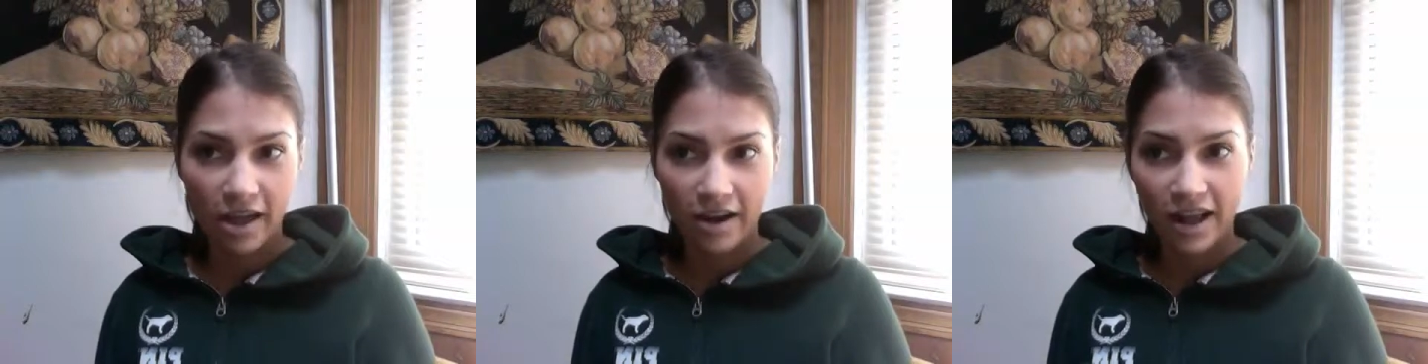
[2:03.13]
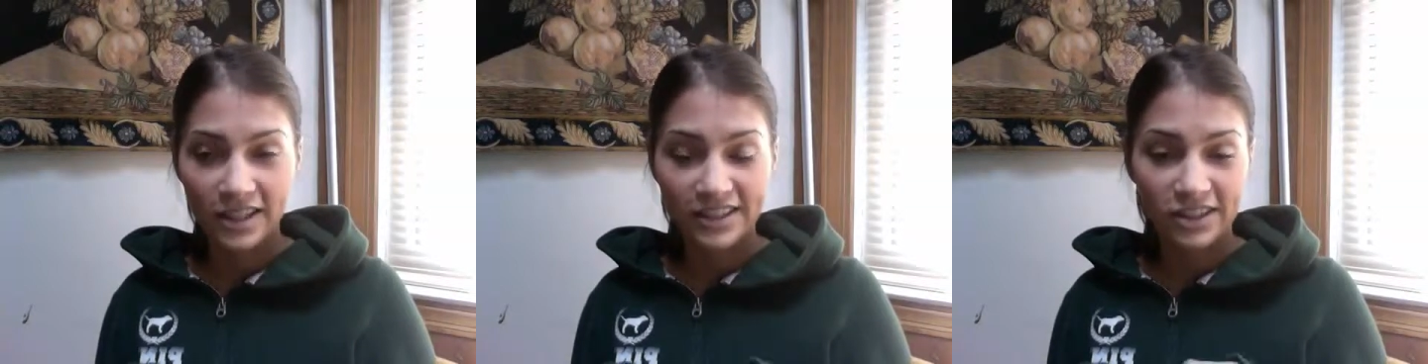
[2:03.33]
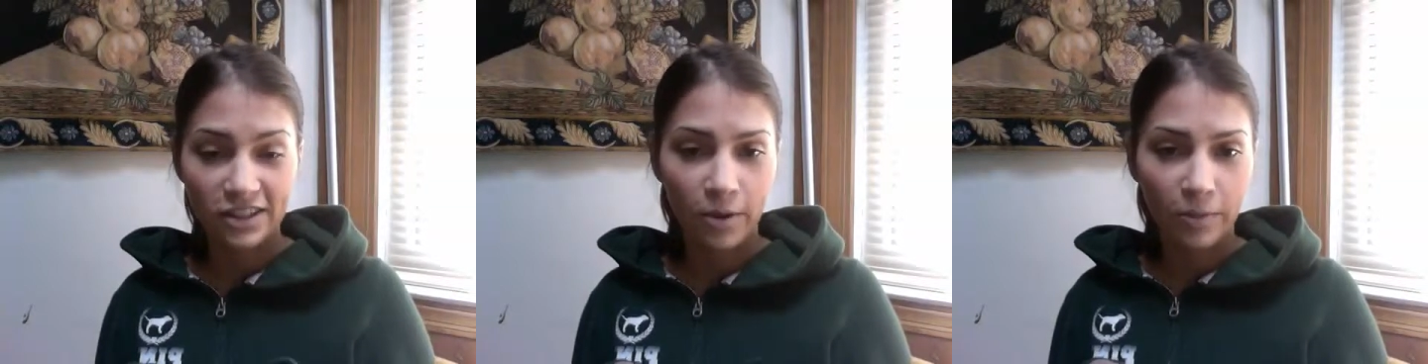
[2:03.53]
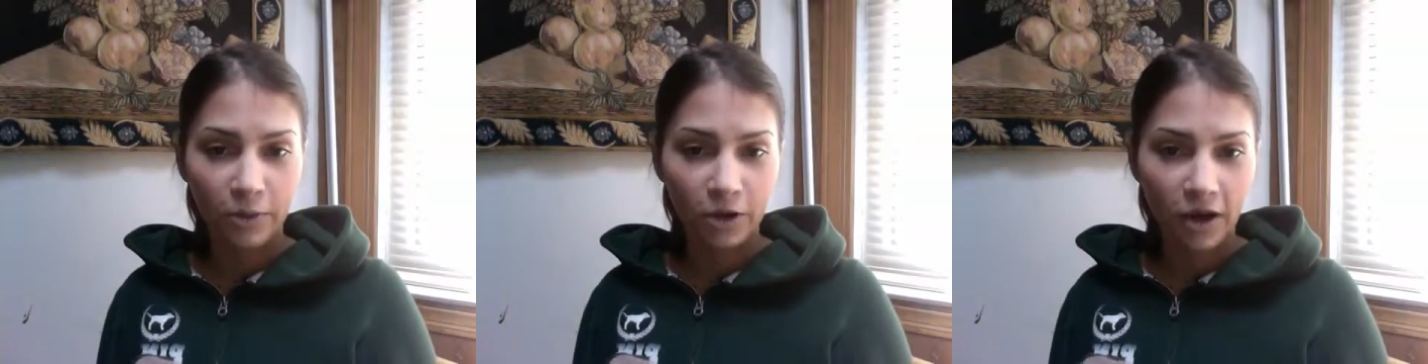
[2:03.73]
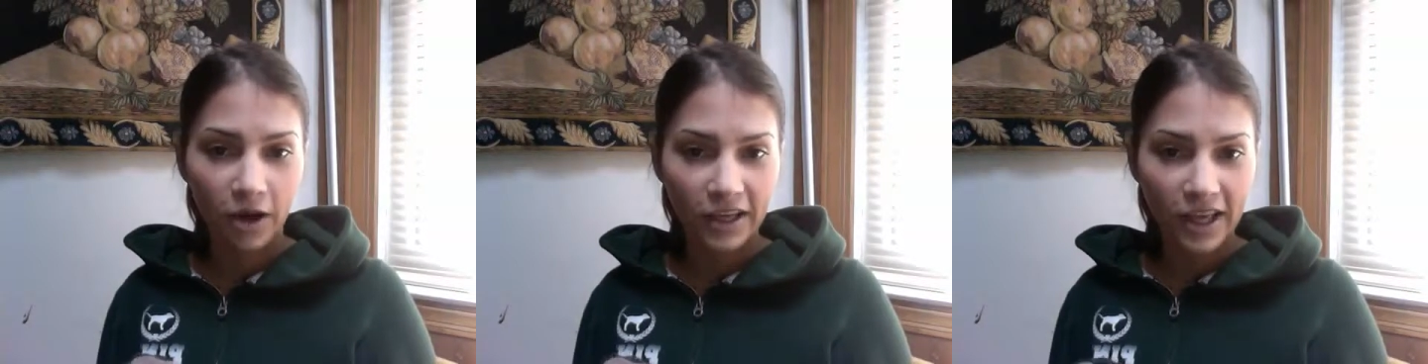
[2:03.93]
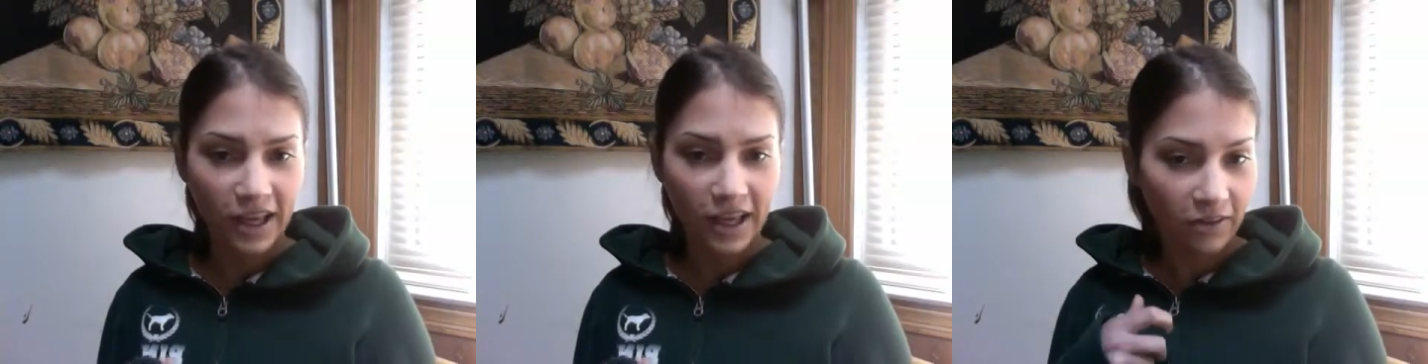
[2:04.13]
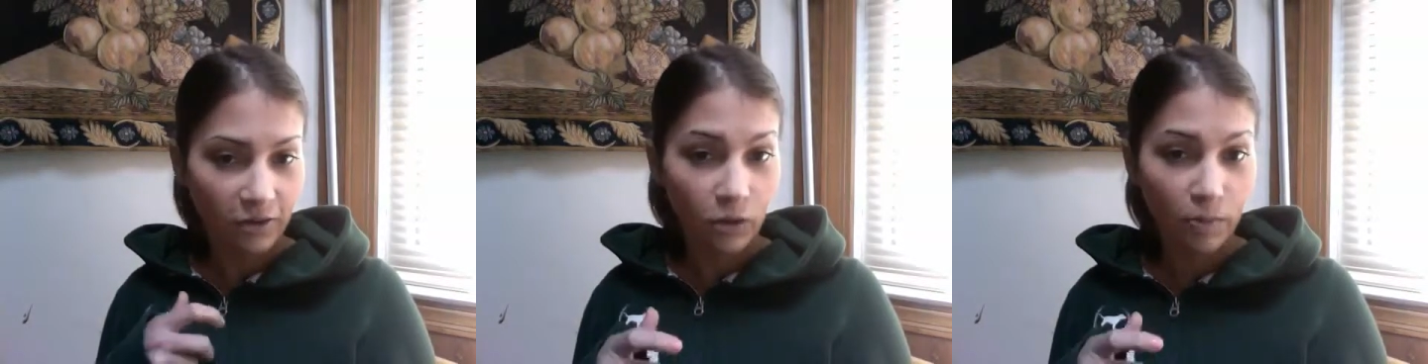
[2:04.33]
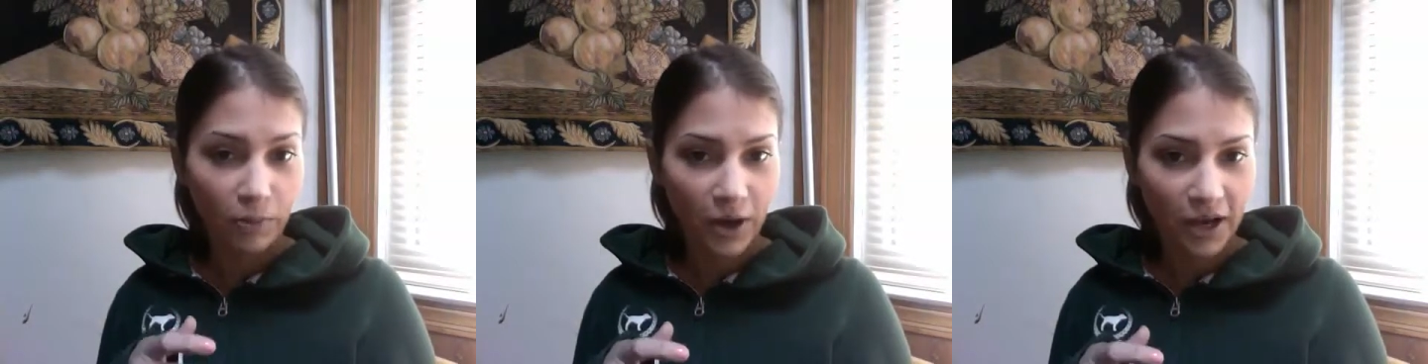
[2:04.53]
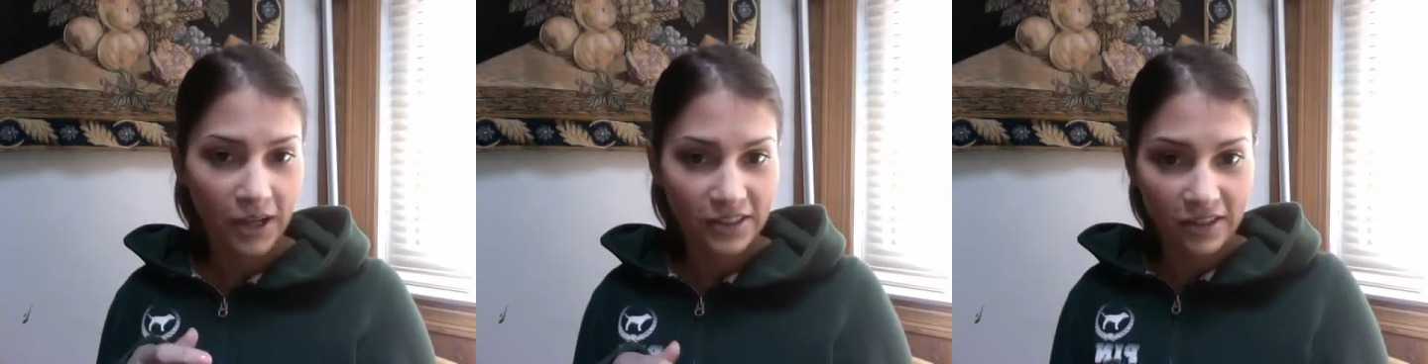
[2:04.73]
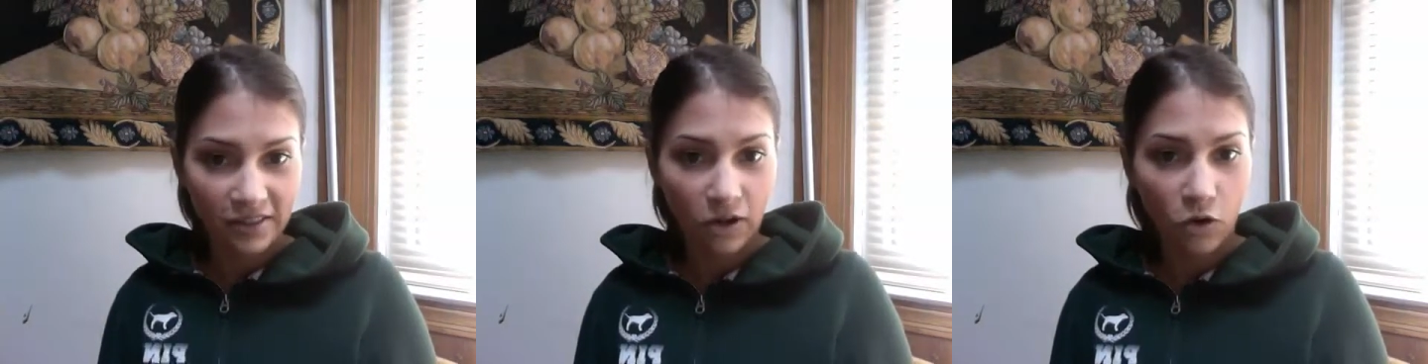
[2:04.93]
and it has a number on it, and it will
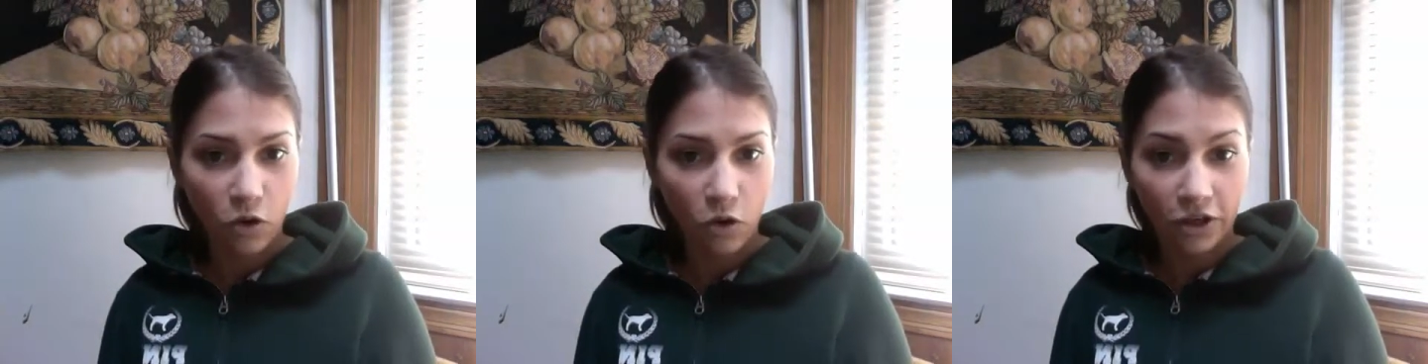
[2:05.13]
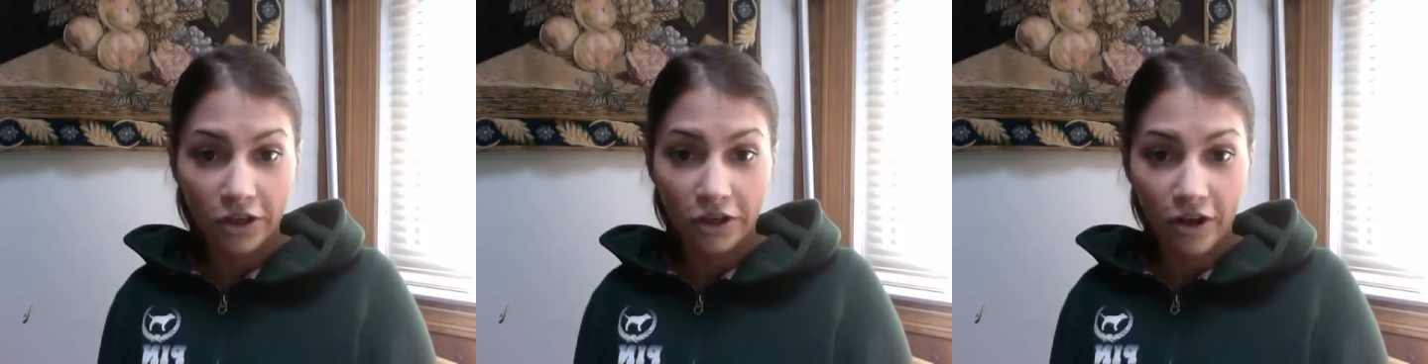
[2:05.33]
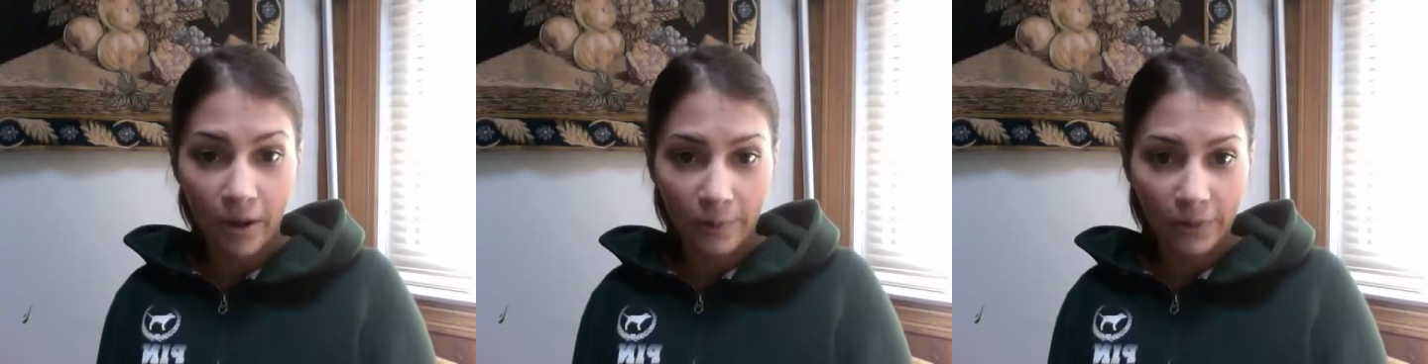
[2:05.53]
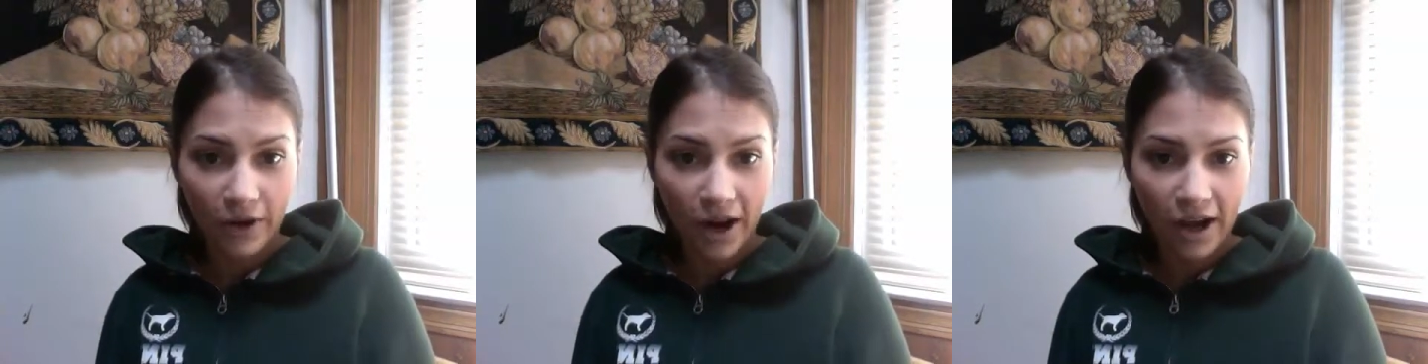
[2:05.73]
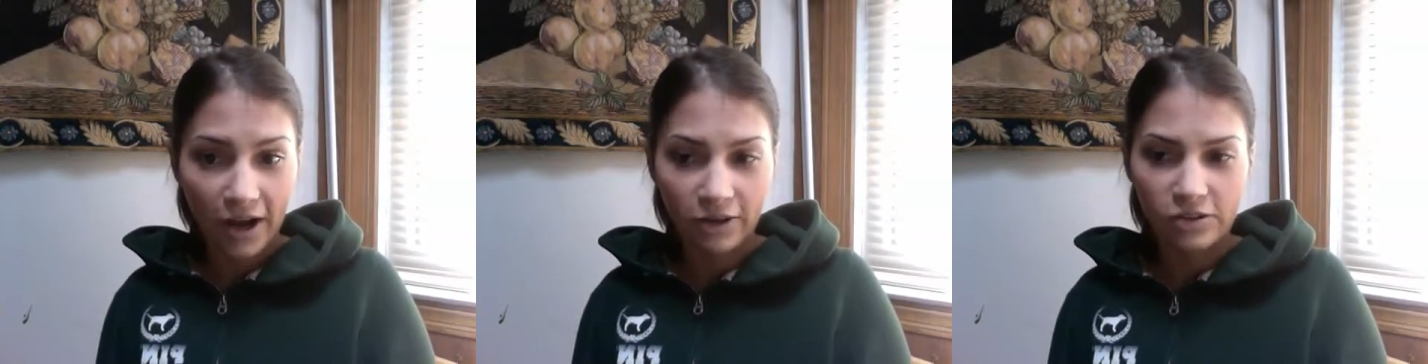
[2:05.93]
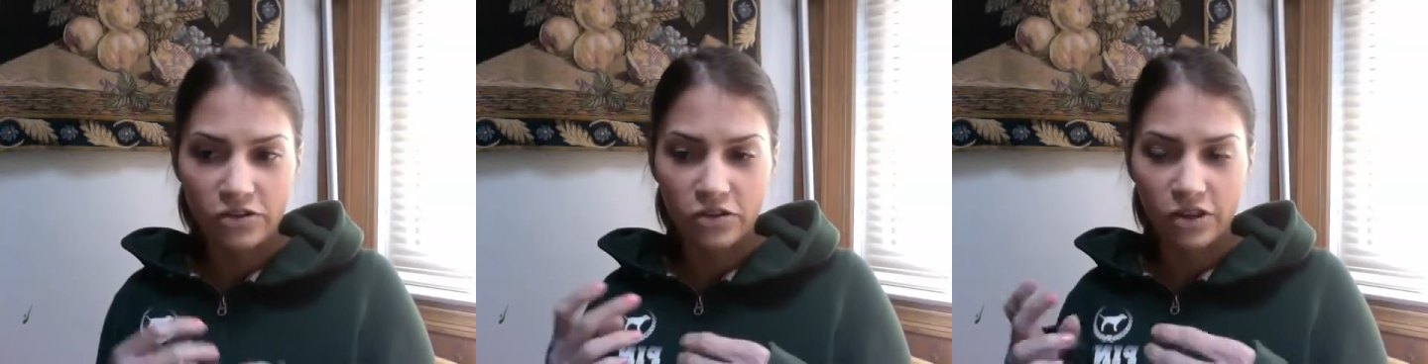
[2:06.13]
buzz, and they'll call your number out.